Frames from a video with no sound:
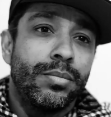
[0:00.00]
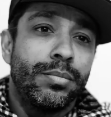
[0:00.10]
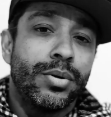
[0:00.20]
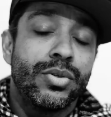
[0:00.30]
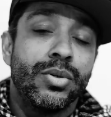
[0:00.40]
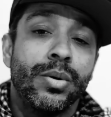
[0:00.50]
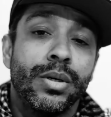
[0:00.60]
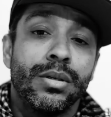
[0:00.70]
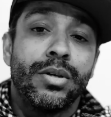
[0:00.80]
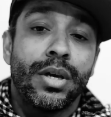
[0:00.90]
pursue
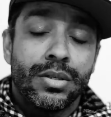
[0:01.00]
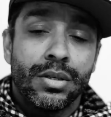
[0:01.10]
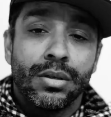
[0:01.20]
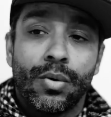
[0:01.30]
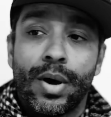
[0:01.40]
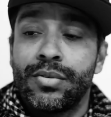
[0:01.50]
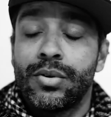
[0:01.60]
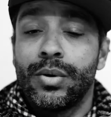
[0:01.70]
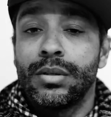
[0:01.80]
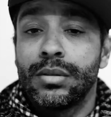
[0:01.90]
it, chase it, go
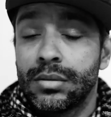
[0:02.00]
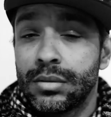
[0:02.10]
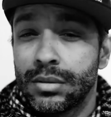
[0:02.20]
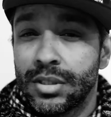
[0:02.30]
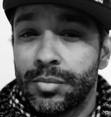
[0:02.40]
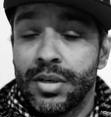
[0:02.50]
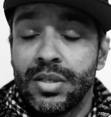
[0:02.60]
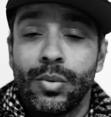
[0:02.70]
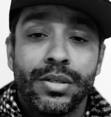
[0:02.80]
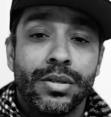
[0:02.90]
after it,
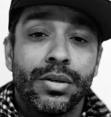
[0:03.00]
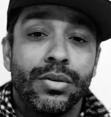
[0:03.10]
especially when I tell you